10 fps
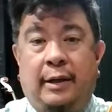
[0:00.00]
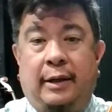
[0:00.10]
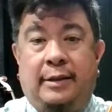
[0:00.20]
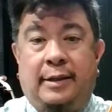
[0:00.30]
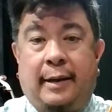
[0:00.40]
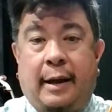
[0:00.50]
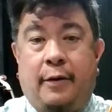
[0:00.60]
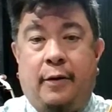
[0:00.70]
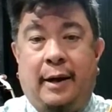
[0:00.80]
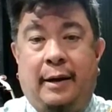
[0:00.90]
gets you
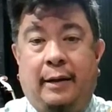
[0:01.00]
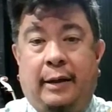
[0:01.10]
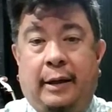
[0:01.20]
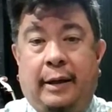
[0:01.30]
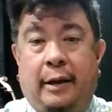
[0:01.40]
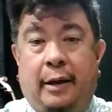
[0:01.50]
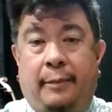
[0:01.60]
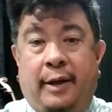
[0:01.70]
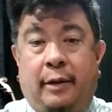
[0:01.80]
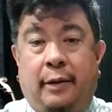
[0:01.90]
louder, and a little
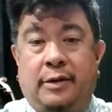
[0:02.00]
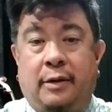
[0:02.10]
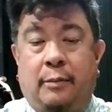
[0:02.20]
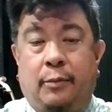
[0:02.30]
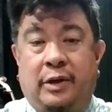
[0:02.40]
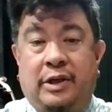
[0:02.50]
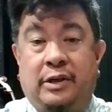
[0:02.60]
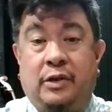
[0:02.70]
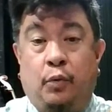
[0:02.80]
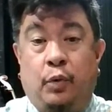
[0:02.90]
bit closer to the bridge
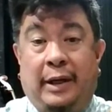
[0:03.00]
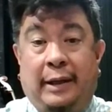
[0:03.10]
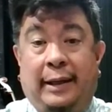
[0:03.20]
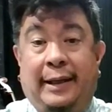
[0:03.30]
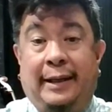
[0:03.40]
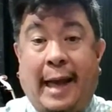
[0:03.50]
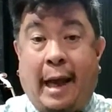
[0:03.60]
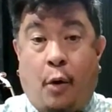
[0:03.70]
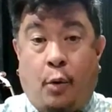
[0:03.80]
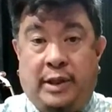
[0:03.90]
gets you really
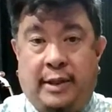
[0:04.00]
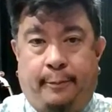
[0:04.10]
loud.